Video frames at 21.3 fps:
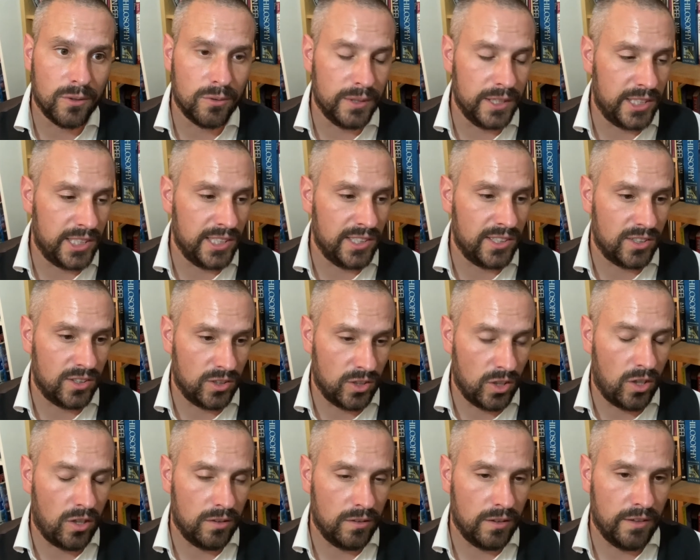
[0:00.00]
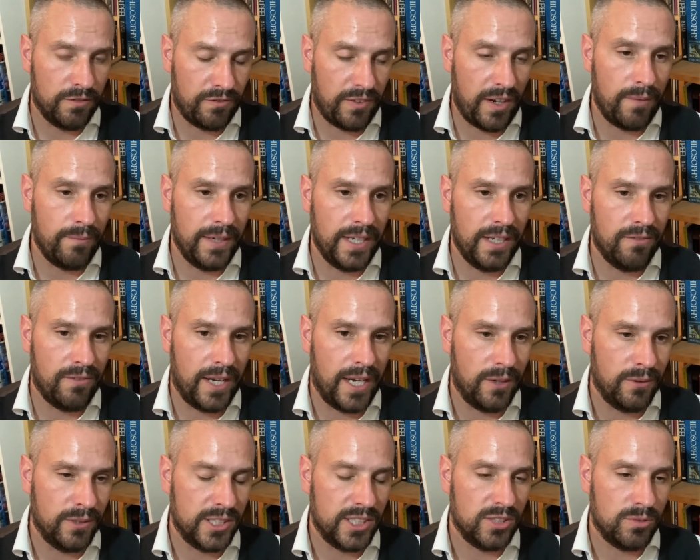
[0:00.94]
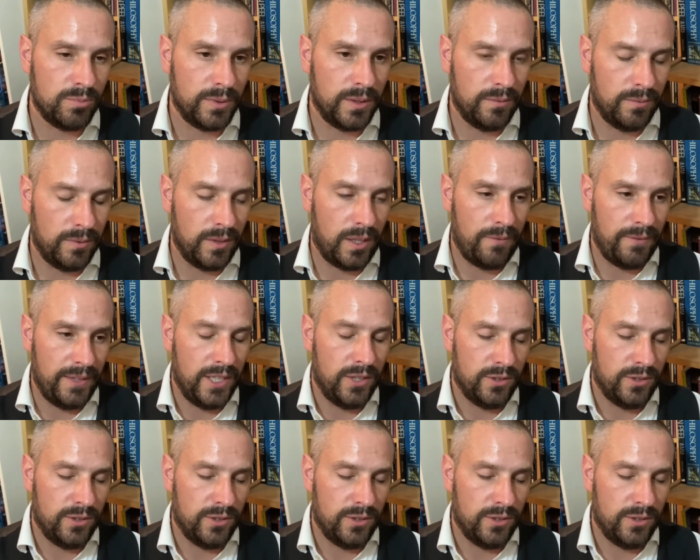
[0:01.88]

which is not a family of languages, but I mean,